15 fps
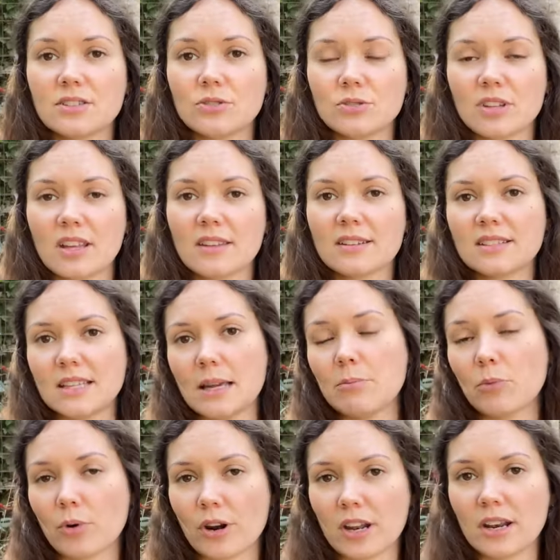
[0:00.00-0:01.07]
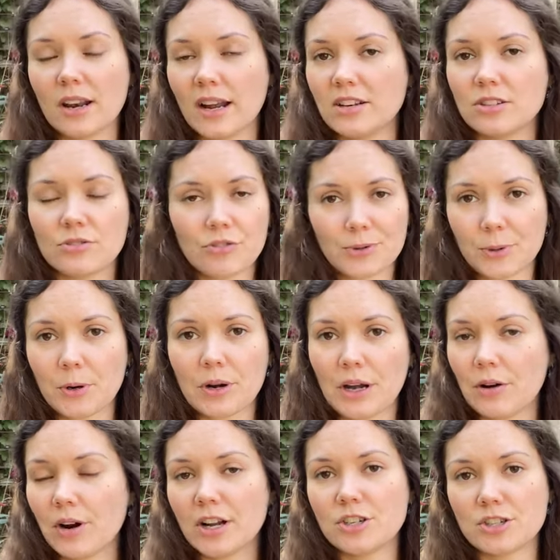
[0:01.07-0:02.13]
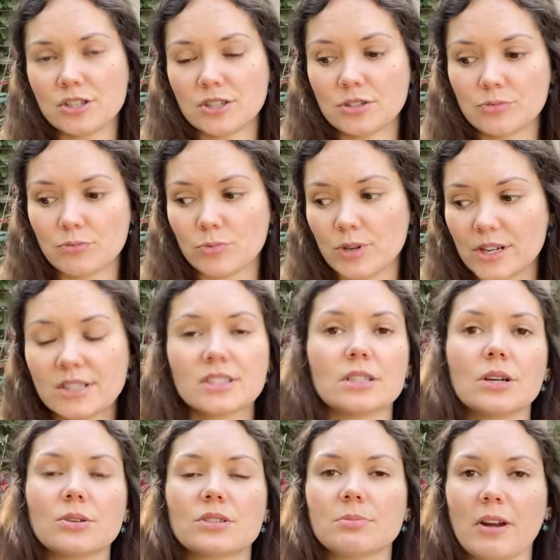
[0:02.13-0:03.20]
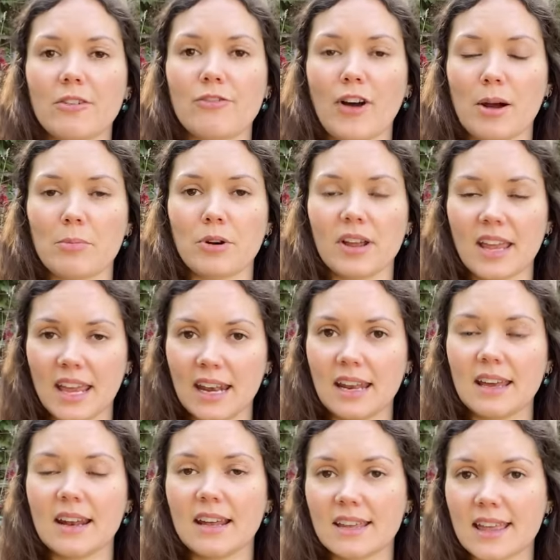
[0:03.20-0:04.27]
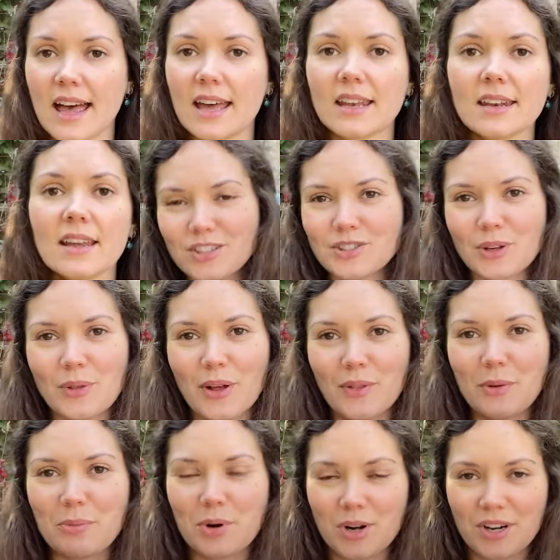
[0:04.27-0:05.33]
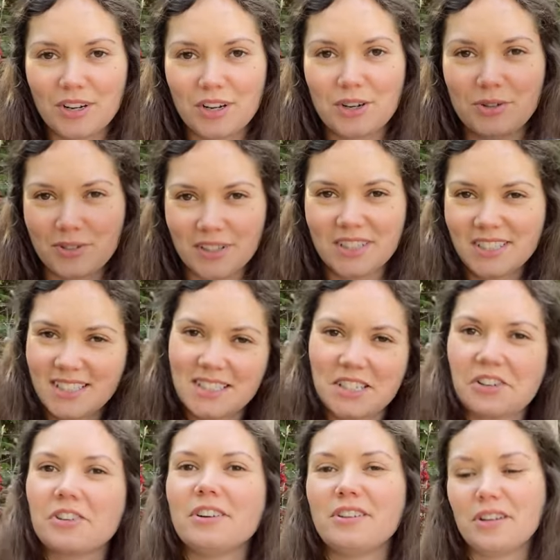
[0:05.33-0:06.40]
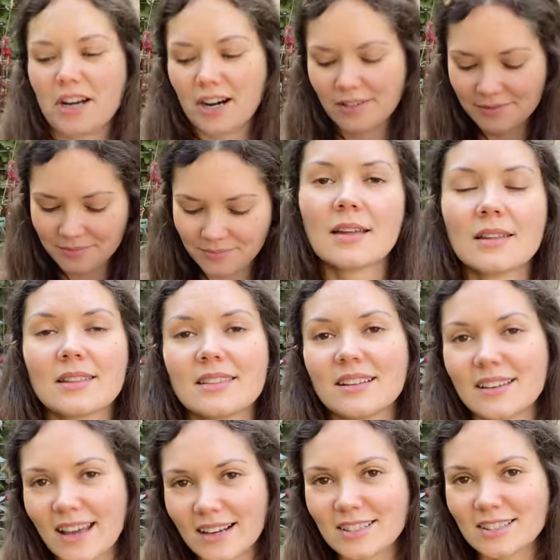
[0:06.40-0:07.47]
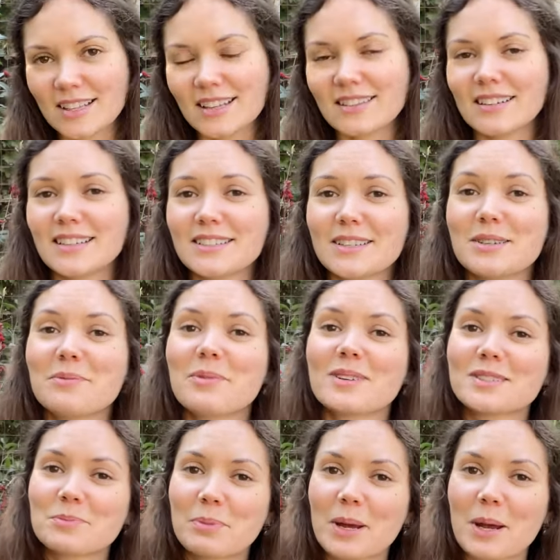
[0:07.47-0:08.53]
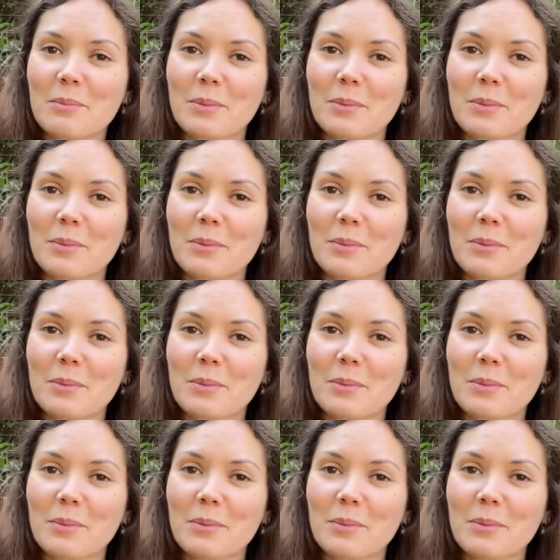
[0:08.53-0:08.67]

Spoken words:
using the same mordant. I didn't throw it out. I just re-soaked my fabric in it again so that the mordant could really stick on there. The next thing that I did was pick